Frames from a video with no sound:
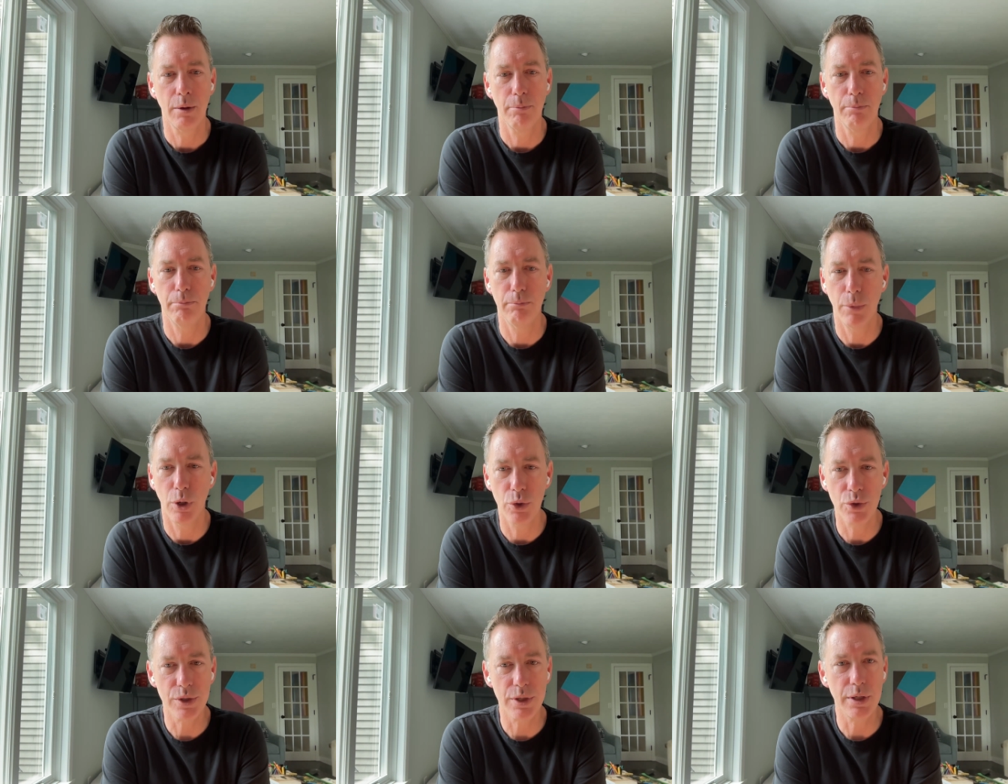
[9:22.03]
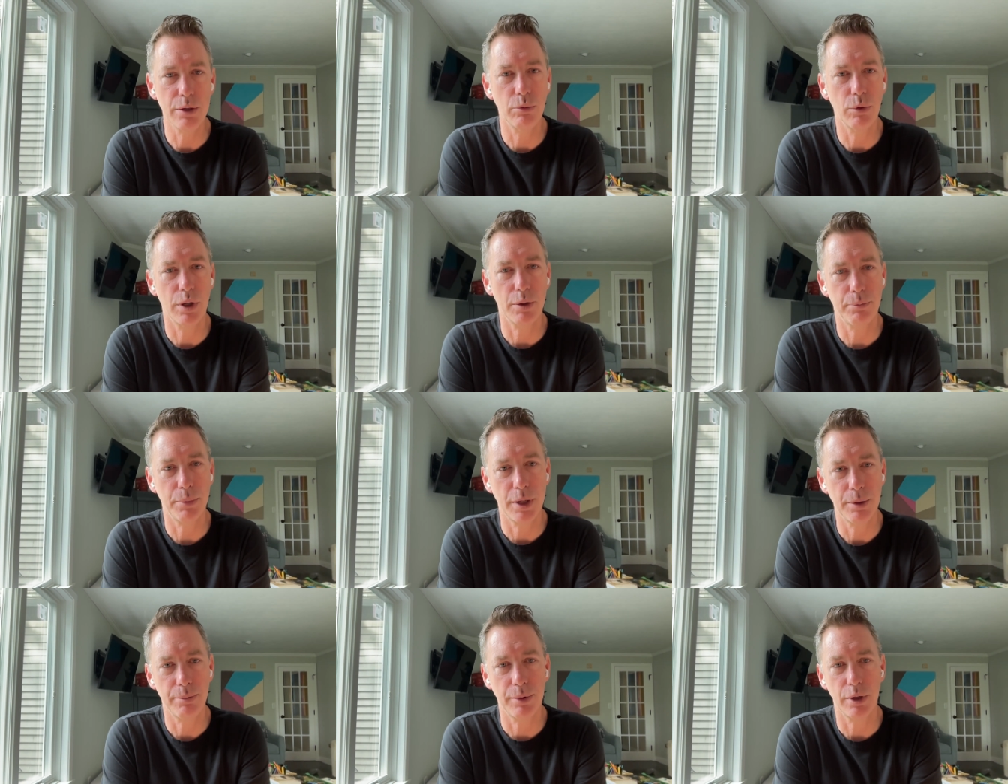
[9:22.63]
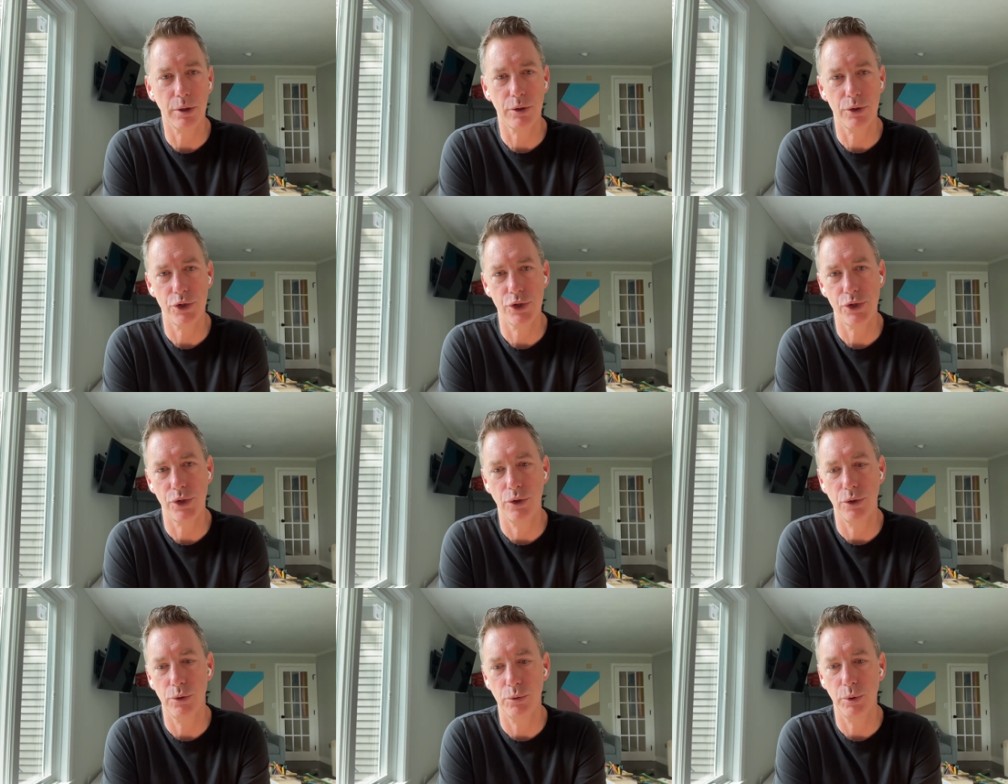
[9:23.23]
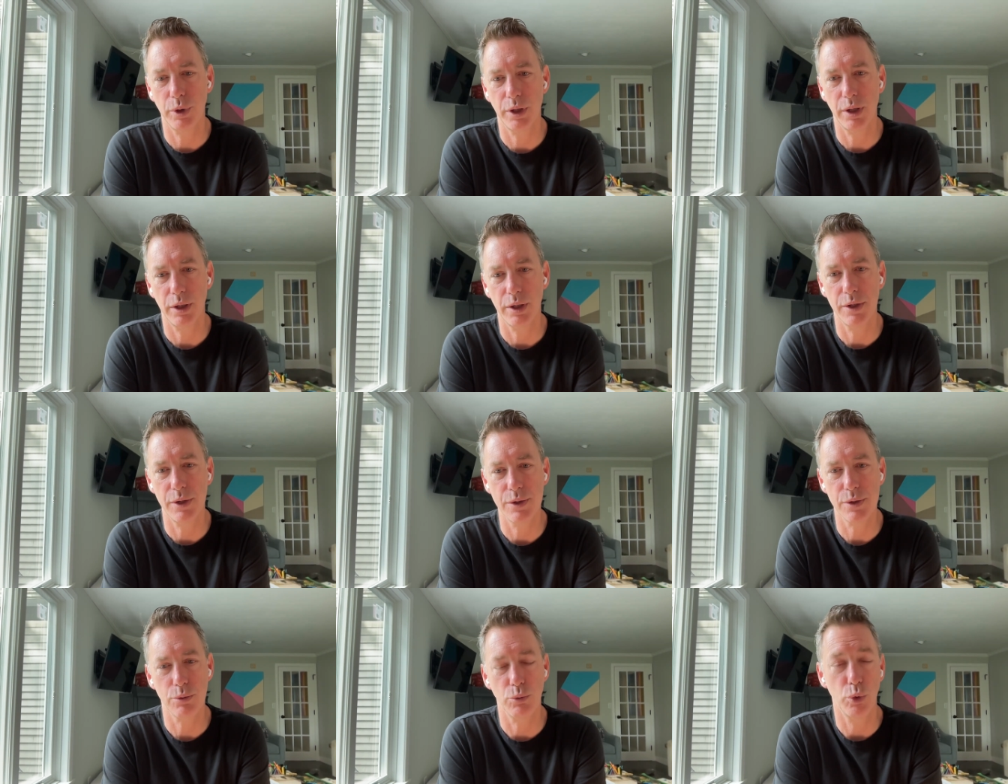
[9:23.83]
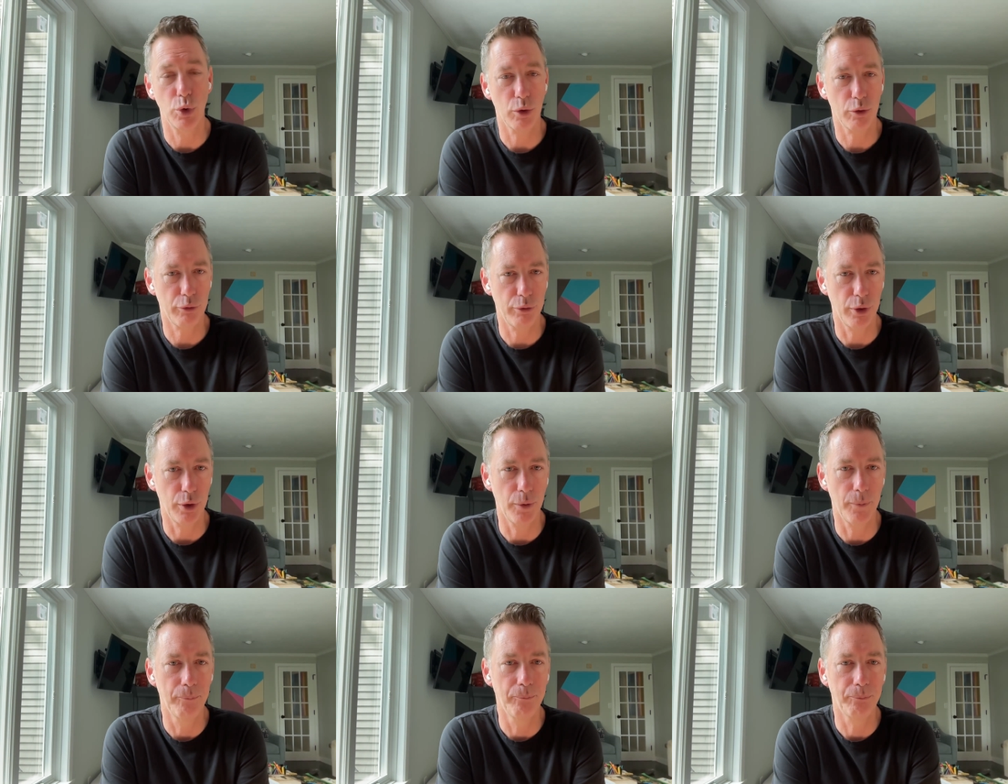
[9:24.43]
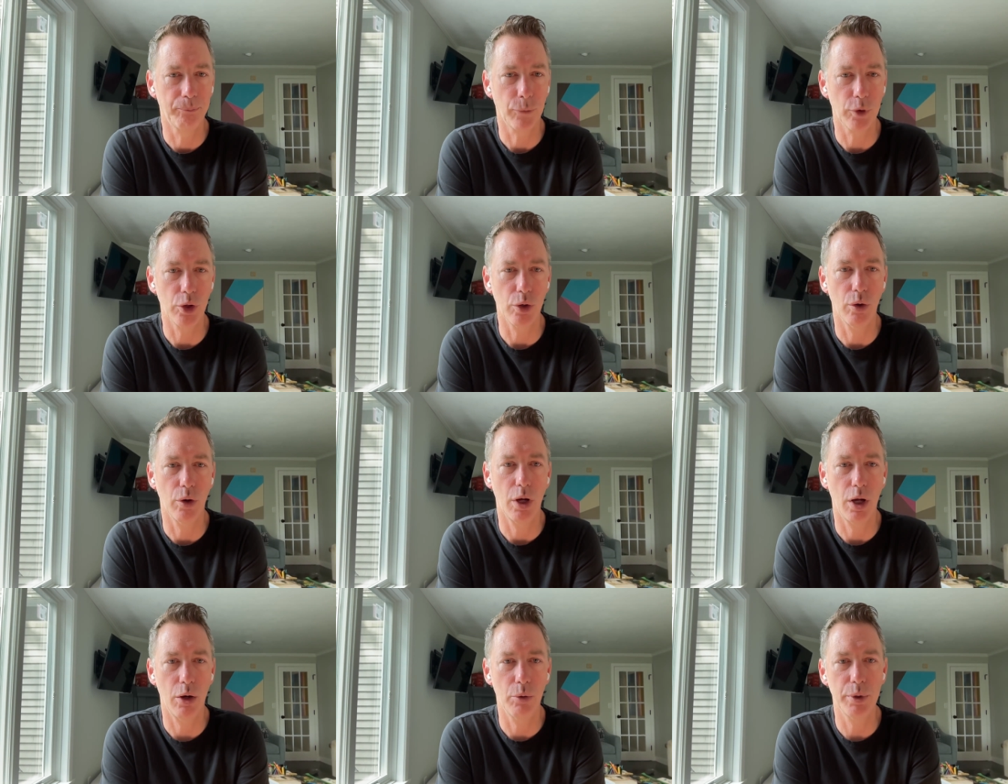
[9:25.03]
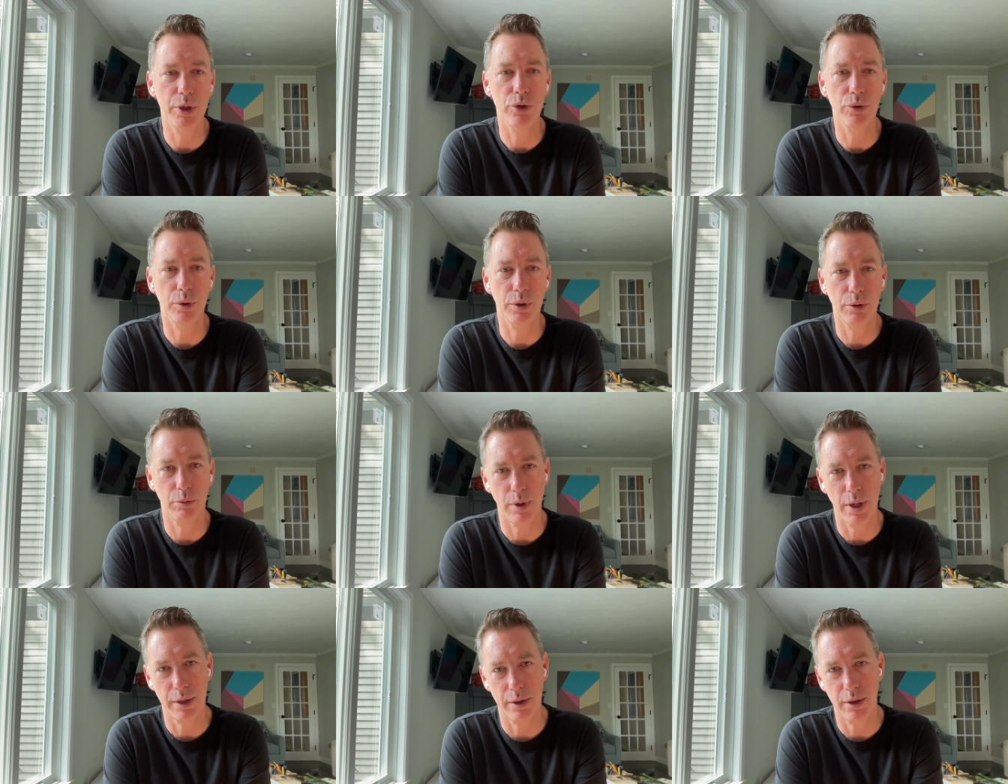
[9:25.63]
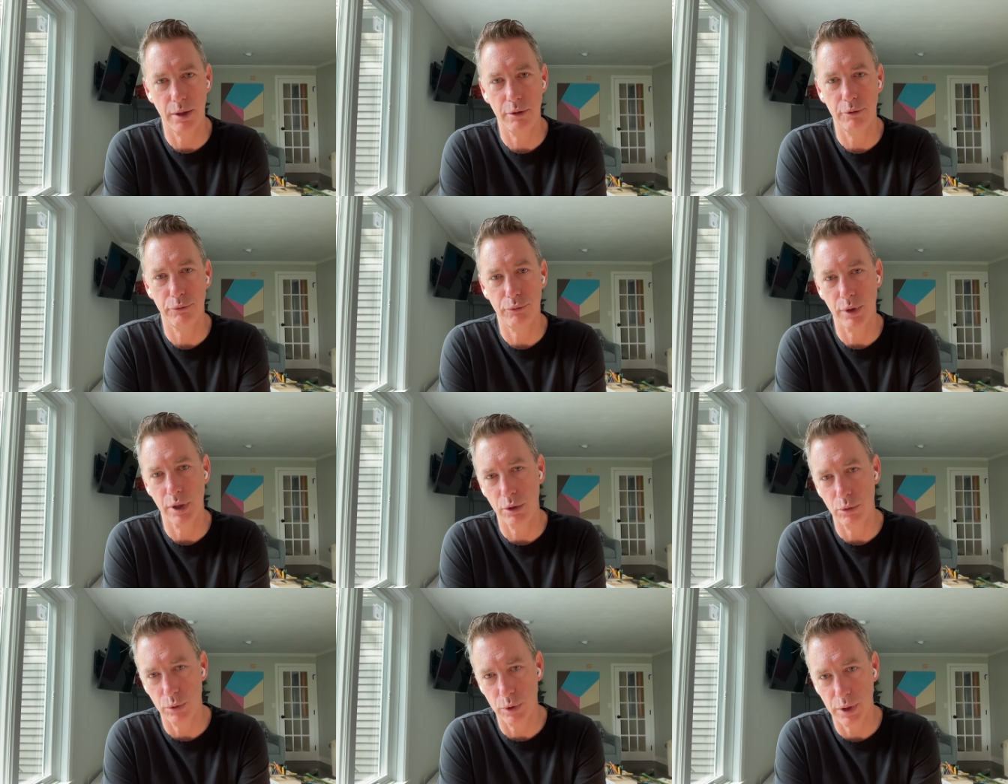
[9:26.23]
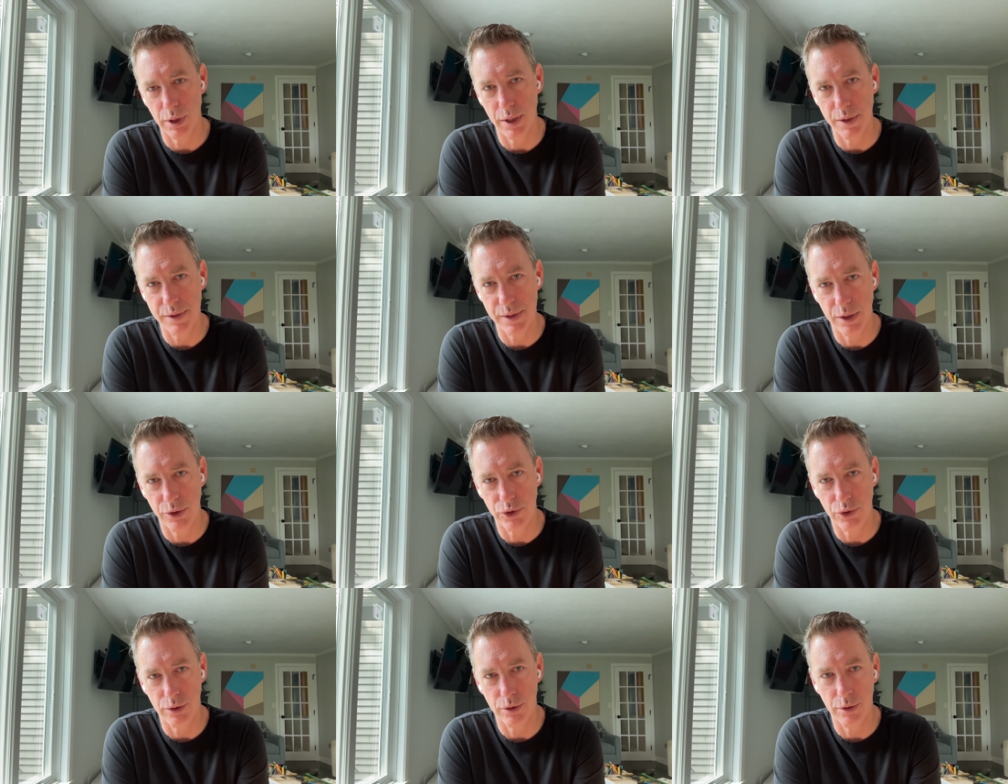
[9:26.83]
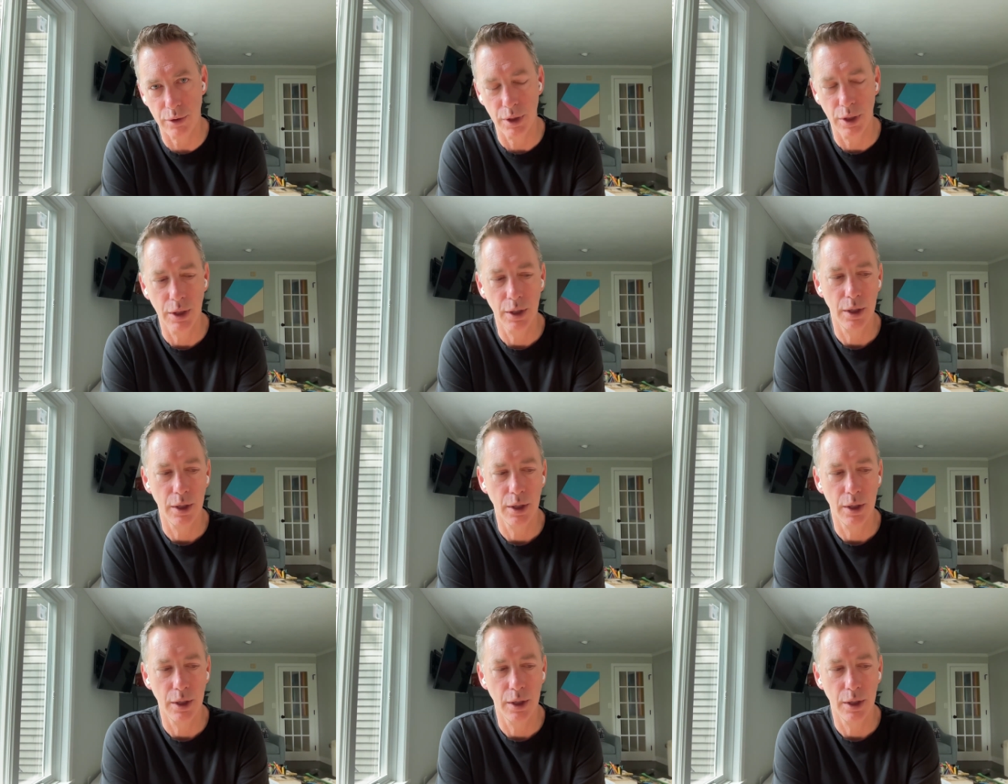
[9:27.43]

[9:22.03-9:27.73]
Mostly, mm-hmm. what people are concerned with is workflow. You know, are we doing the right thing for our organization?